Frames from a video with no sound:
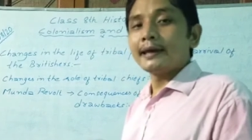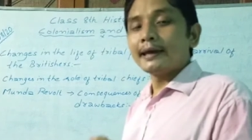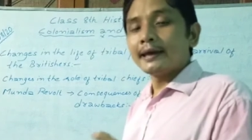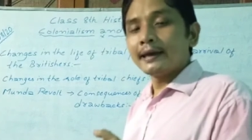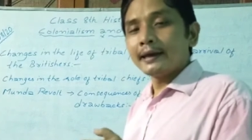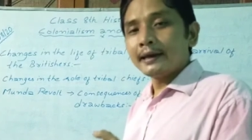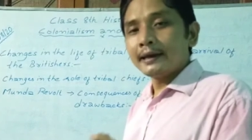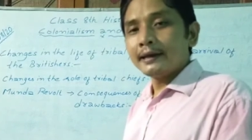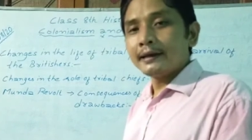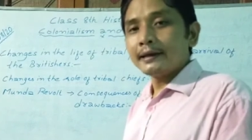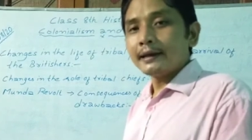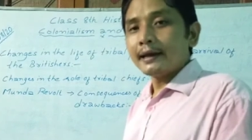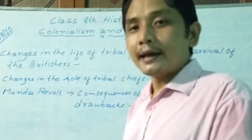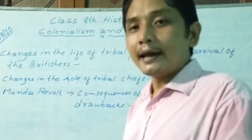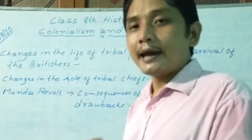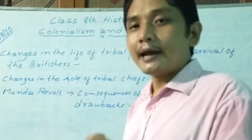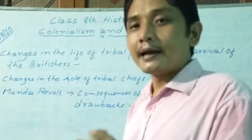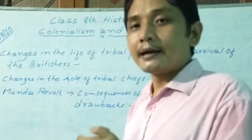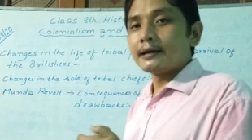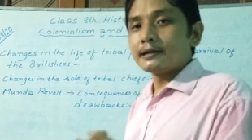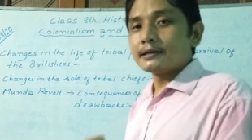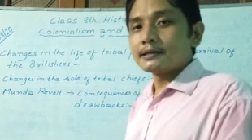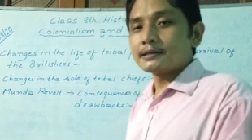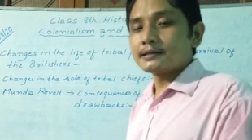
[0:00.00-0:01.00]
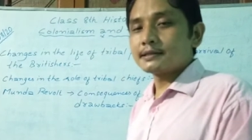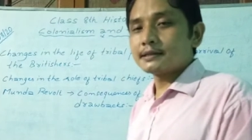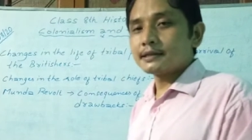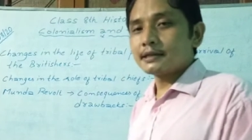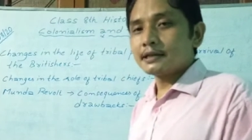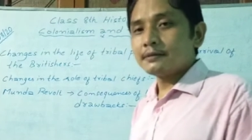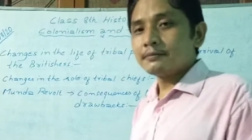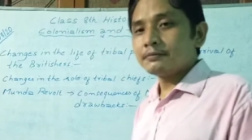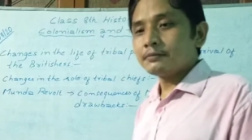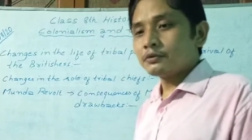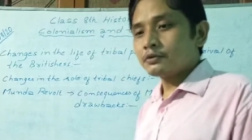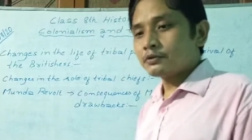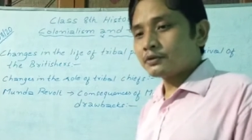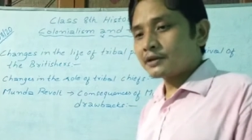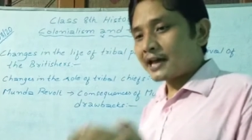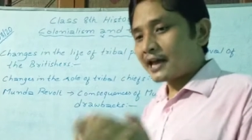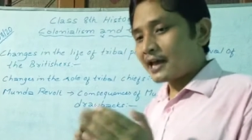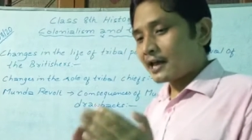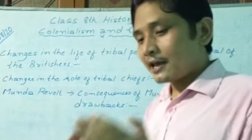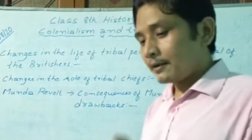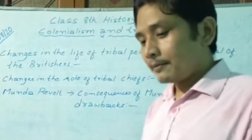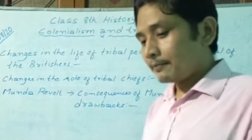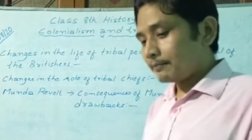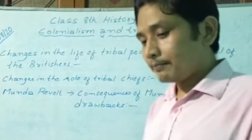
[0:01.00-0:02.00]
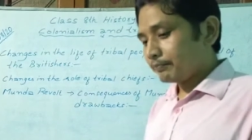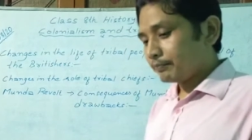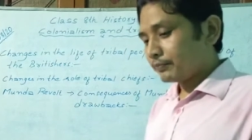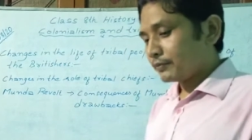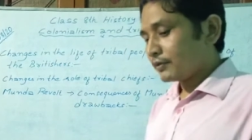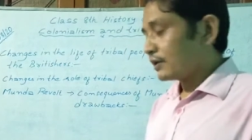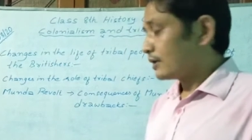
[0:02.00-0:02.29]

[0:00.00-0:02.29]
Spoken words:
and at the same time